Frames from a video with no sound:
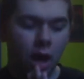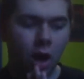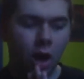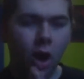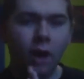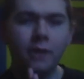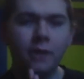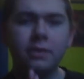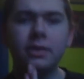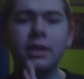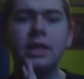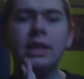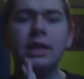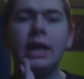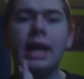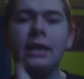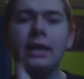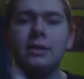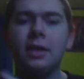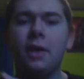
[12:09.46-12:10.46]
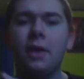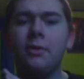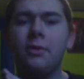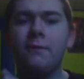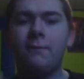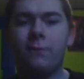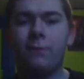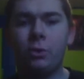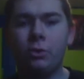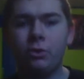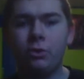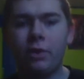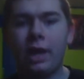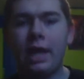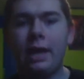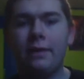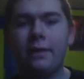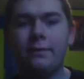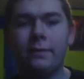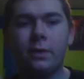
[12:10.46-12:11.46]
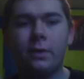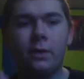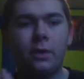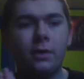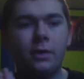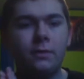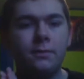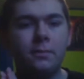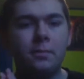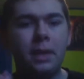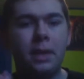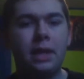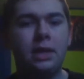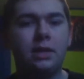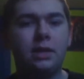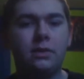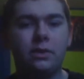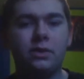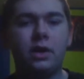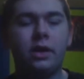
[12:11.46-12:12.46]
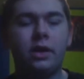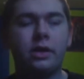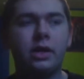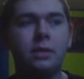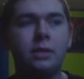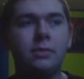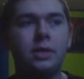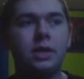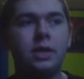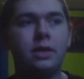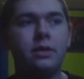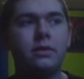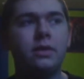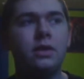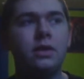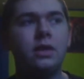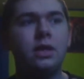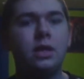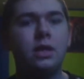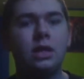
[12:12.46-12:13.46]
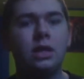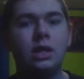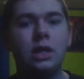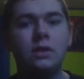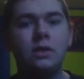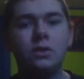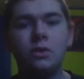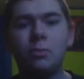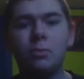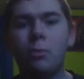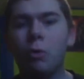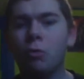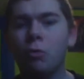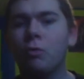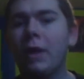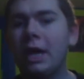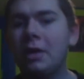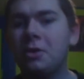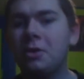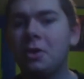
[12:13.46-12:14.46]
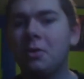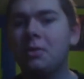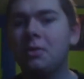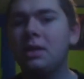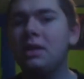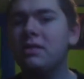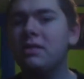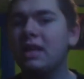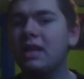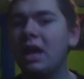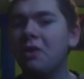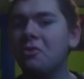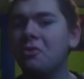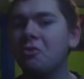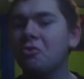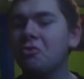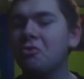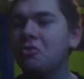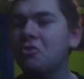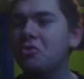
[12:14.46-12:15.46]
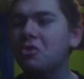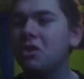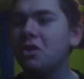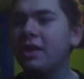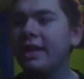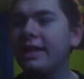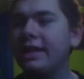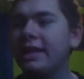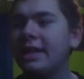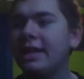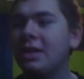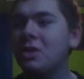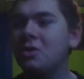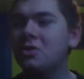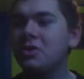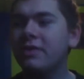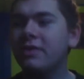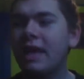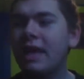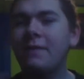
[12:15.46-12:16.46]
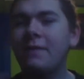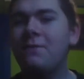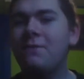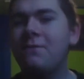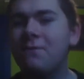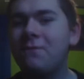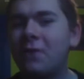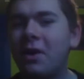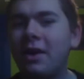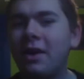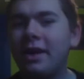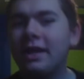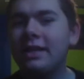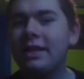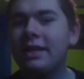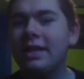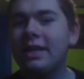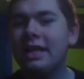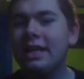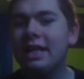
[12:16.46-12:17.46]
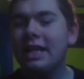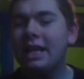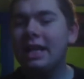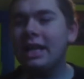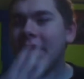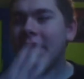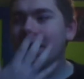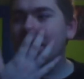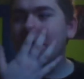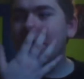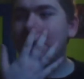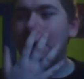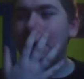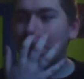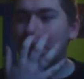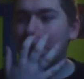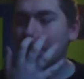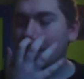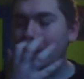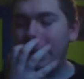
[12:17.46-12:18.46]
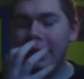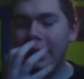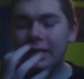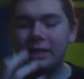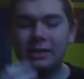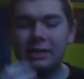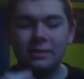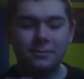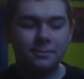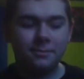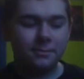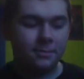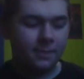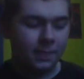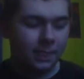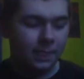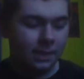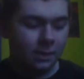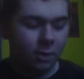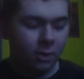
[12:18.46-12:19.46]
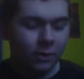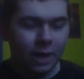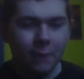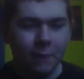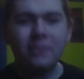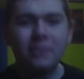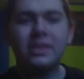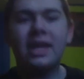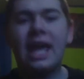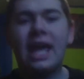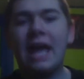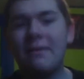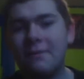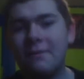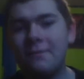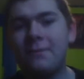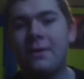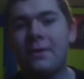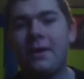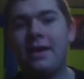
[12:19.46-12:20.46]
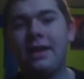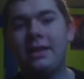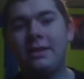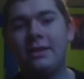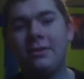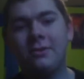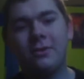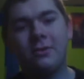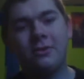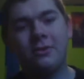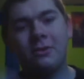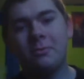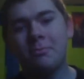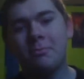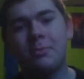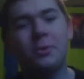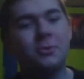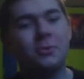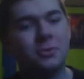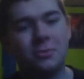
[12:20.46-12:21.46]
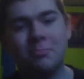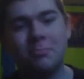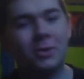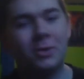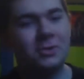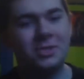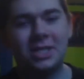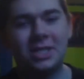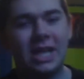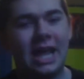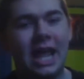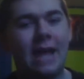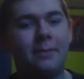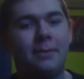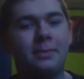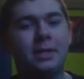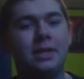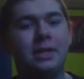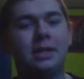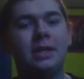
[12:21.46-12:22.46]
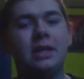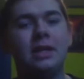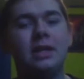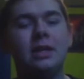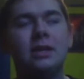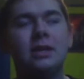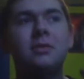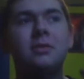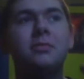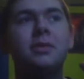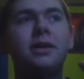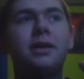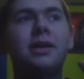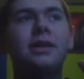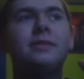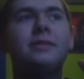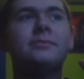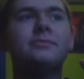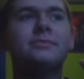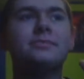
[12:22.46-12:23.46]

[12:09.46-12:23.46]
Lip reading: Honestly, I love the first half of Panty and Stockin' because it's just more random. These characters, like, just having fun. And, like, okay, I wouldn't say having fun. There's always some bullshit happening. But,